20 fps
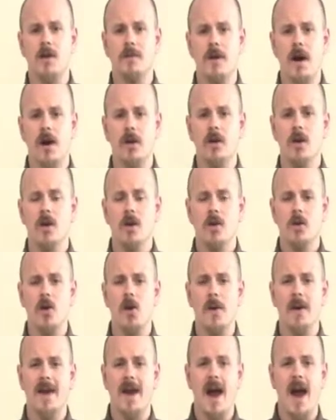about
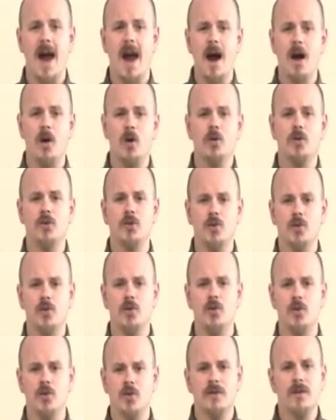knowing how to
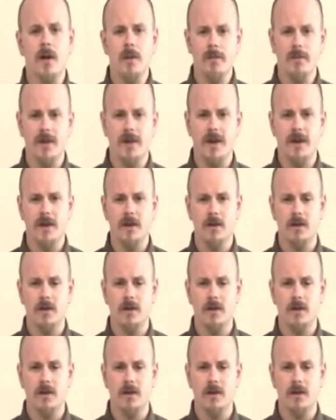do something.